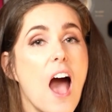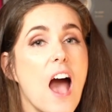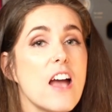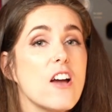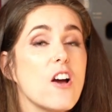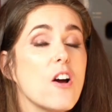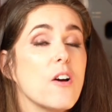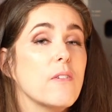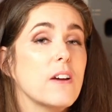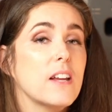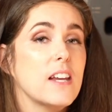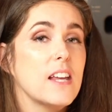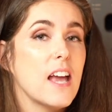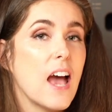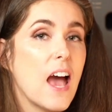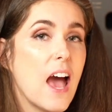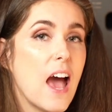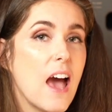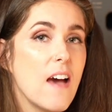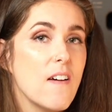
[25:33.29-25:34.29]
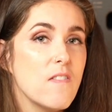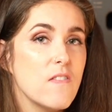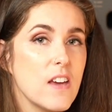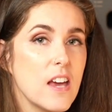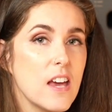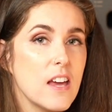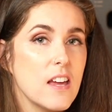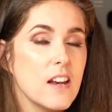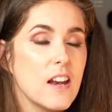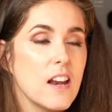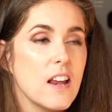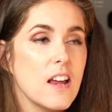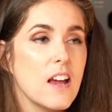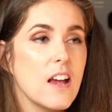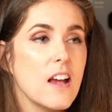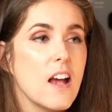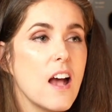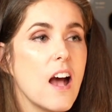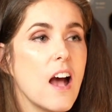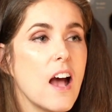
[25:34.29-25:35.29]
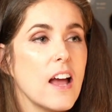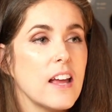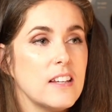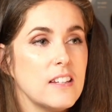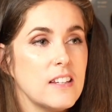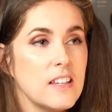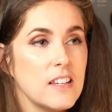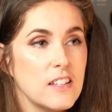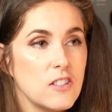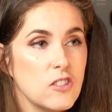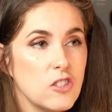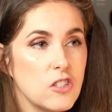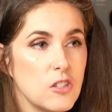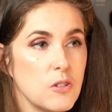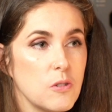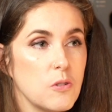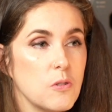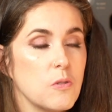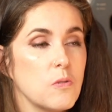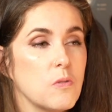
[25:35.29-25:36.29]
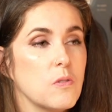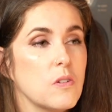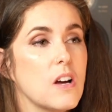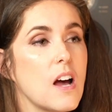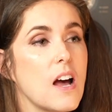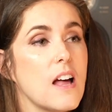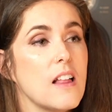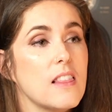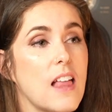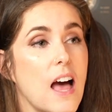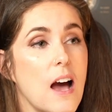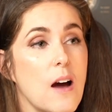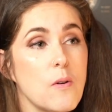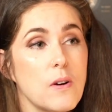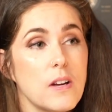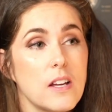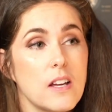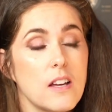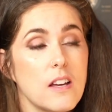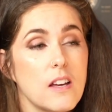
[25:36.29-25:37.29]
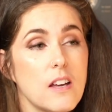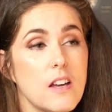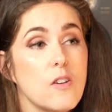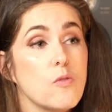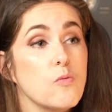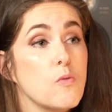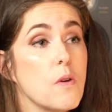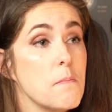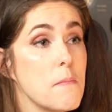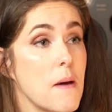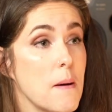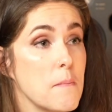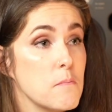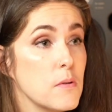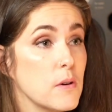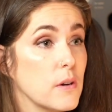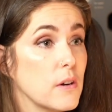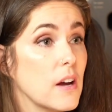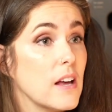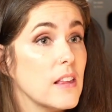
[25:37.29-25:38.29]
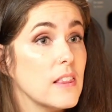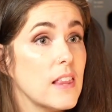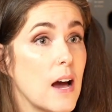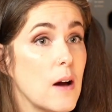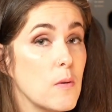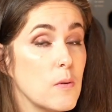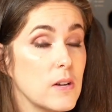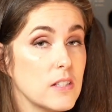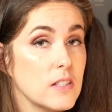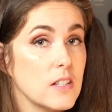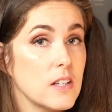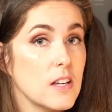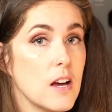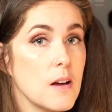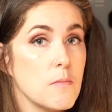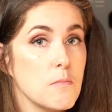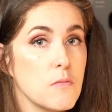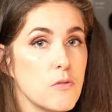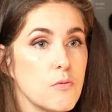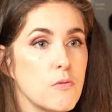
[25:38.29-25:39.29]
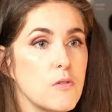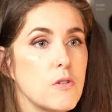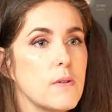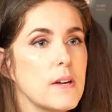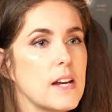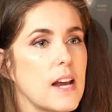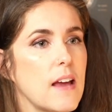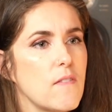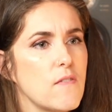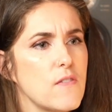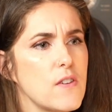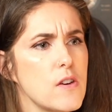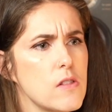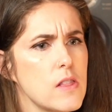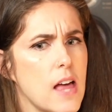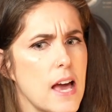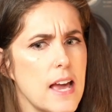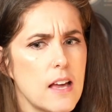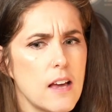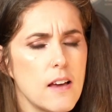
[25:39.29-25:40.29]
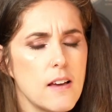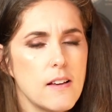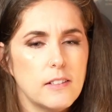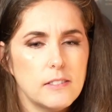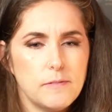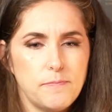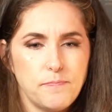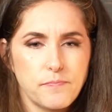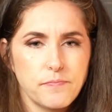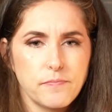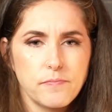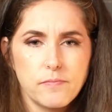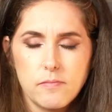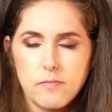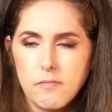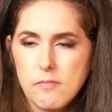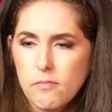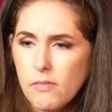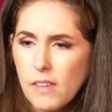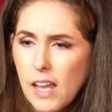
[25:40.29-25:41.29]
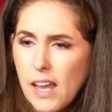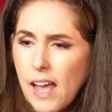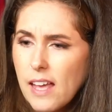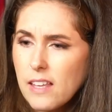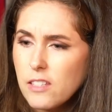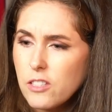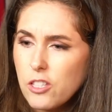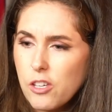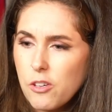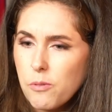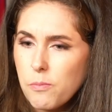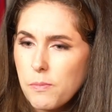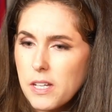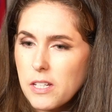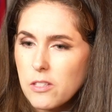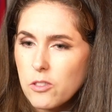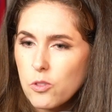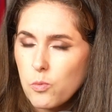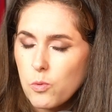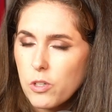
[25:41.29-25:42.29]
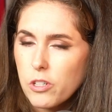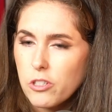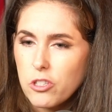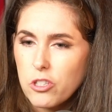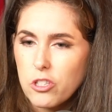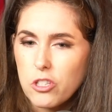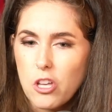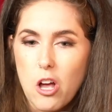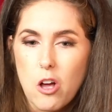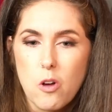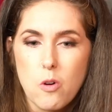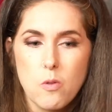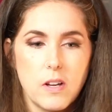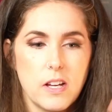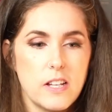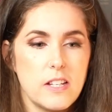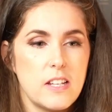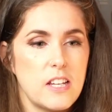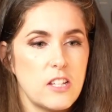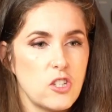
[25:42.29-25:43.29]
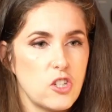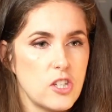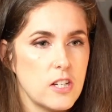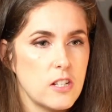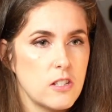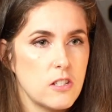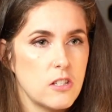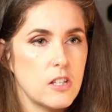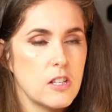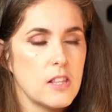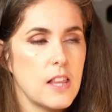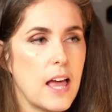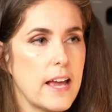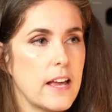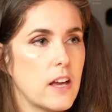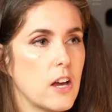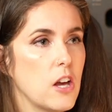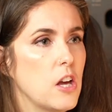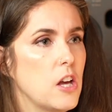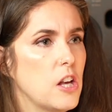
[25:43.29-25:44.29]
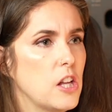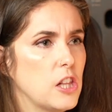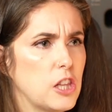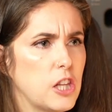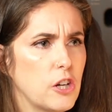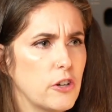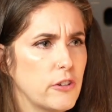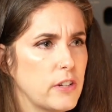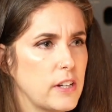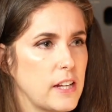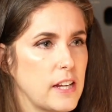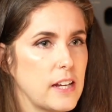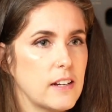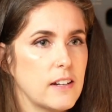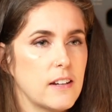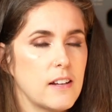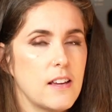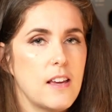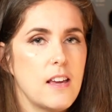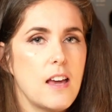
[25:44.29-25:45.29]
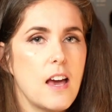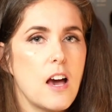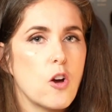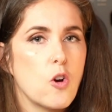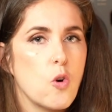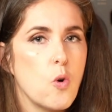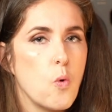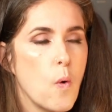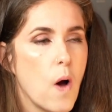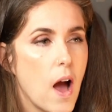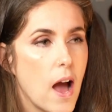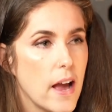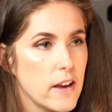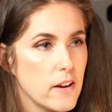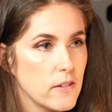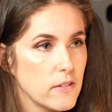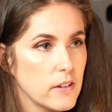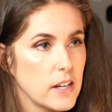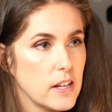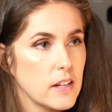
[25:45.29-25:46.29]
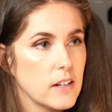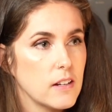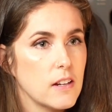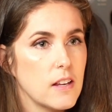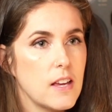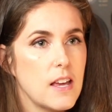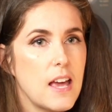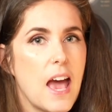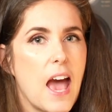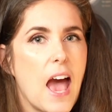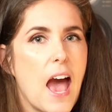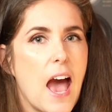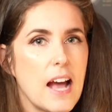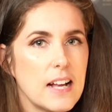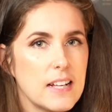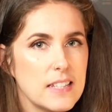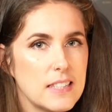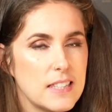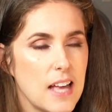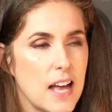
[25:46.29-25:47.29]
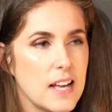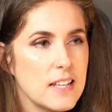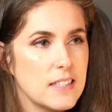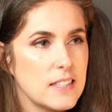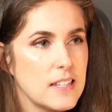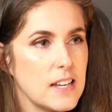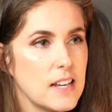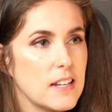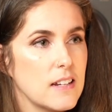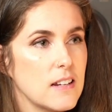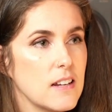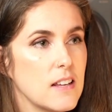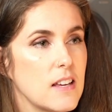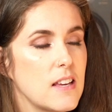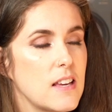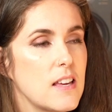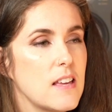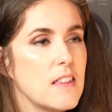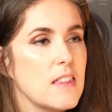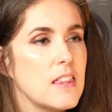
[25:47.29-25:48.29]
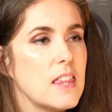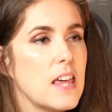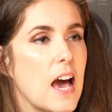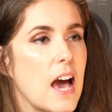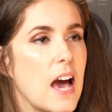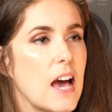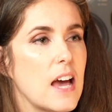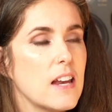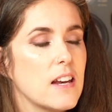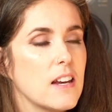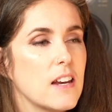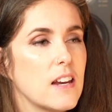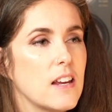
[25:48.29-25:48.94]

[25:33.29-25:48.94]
I already have it. I need to allow it. Remember, allow it to come through. And I feel like as humans, we're so conditioned to like learning, acquiring, accessing that